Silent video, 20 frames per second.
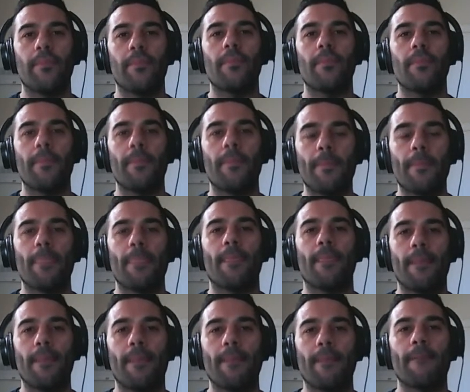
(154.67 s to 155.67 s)

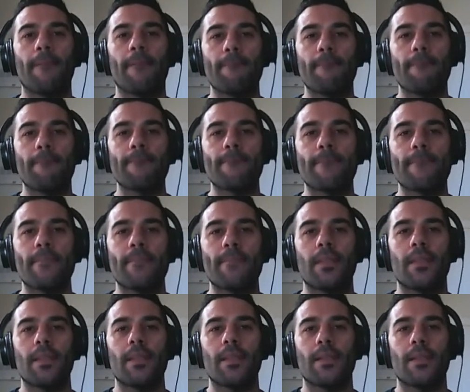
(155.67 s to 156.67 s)

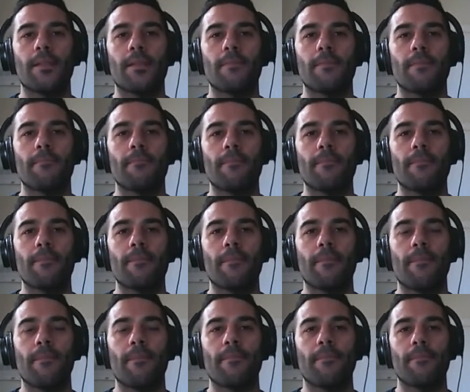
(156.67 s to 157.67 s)

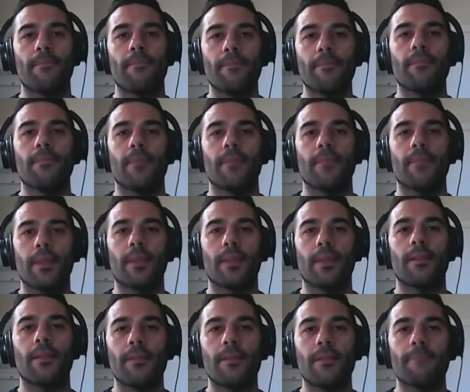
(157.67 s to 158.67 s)

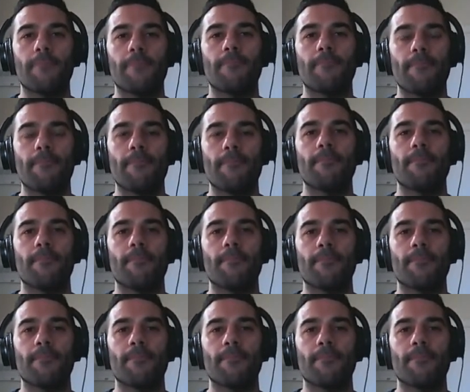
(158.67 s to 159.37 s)
The person shown says nothing.